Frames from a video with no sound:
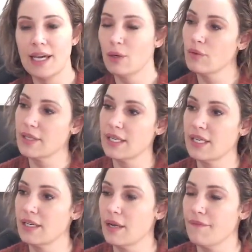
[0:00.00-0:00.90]
I don't think
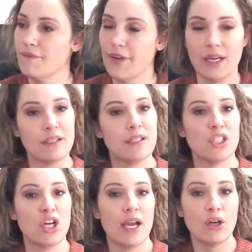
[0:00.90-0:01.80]
it affects the
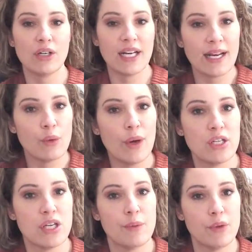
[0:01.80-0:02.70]
child in any way,
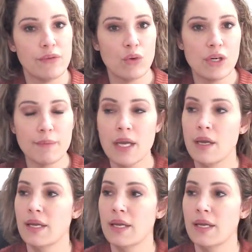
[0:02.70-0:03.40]
shape, or form,